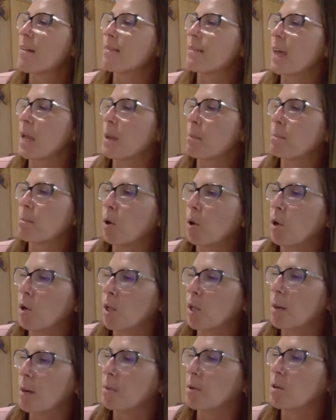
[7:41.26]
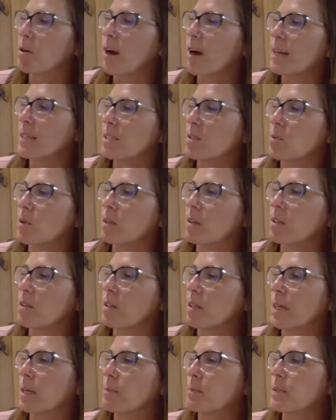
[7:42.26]
They pull up grass with
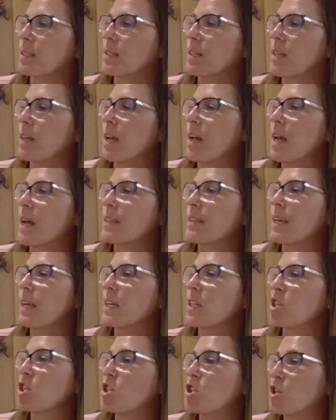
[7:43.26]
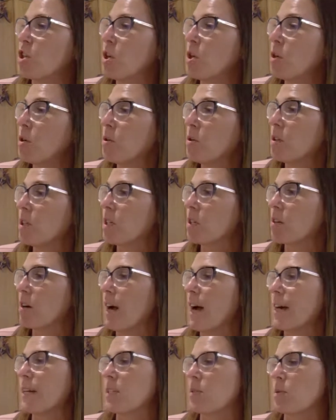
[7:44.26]
their lips. They chew the
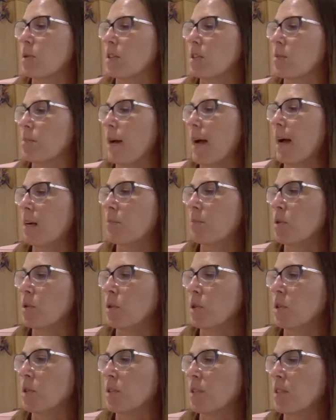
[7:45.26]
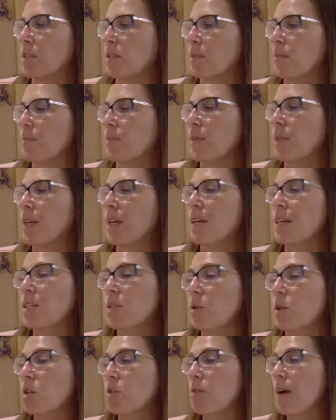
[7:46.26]
grass with their back molars.
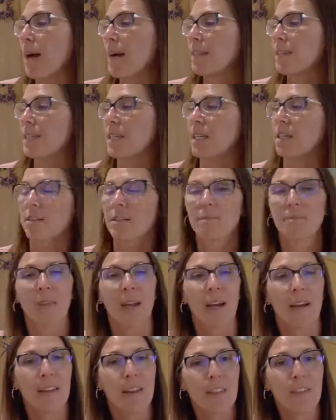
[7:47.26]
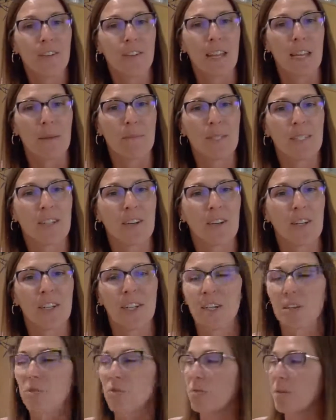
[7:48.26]
So a grass eater, another name is called
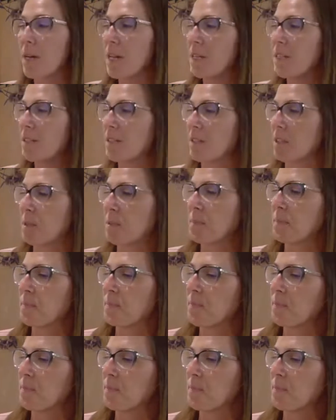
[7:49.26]
a grazer.